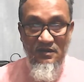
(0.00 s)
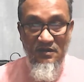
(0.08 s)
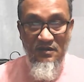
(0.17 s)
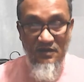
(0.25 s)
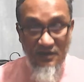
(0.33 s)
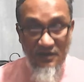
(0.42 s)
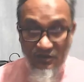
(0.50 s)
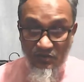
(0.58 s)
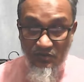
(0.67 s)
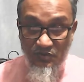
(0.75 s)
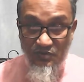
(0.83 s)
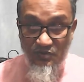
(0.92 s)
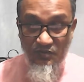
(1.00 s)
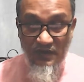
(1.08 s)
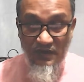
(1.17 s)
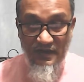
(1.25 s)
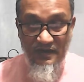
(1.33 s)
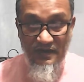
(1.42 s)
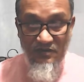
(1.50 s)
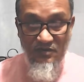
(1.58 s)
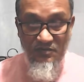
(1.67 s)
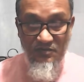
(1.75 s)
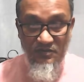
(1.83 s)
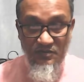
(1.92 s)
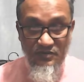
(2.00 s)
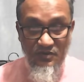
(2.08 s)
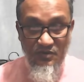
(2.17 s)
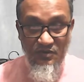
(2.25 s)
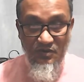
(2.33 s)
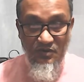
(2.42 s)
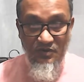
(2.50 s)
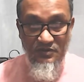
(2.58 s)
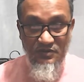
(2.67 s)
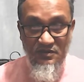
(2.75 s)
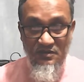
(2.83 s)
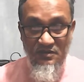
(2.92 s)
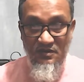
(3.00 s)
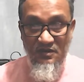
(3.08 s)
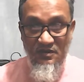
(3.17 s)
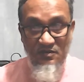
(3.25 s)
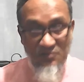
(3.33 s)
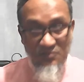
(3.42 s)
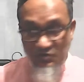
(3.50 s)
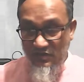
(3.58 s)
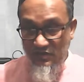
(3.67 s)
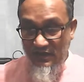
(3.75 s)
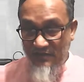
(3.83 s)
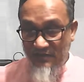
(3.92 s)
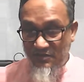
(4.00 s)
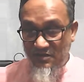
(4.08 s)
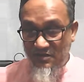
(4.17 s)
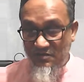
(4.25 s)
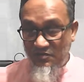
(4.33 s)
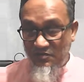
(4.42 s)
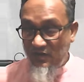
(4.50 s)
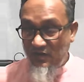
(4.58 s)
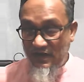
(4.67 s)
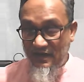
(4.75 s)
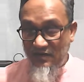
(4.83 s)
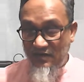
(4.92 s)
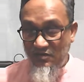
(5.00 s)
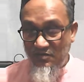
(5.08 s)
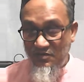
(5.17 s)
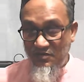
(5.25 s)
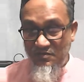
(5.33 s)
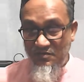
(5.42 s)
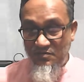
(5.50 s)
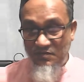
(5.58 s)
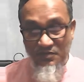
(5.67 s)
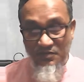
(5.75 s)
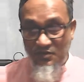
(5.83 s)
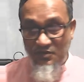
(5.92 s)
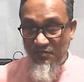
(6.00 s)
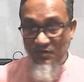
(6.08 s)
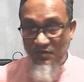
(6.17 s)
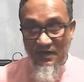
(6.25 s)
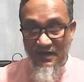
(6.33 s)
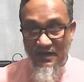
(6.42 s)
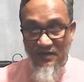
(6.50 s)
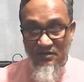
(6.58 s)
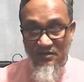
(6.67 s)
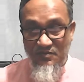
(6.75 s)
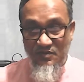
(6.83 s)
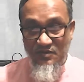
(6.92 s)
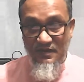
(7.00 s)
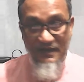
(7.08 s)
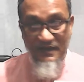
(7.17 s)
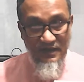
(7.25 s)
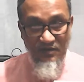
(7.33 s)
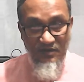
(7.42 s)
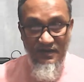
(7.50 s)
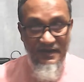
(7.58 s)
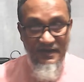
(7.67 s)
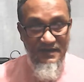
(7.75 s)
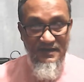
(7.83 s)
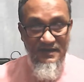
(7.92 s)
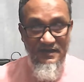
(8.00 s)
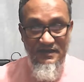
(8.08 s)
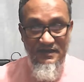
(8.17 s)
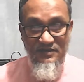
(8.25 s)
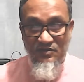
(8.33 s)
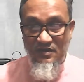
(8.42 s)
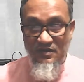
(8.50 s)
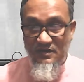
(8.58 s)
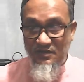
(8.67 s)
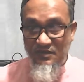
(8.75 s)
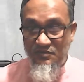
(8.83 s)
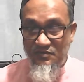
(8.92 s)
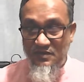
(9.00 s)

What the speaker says: Hindus, plural countable, so cross. Muslims, plural countable. Before plural countable, a or an article is not used.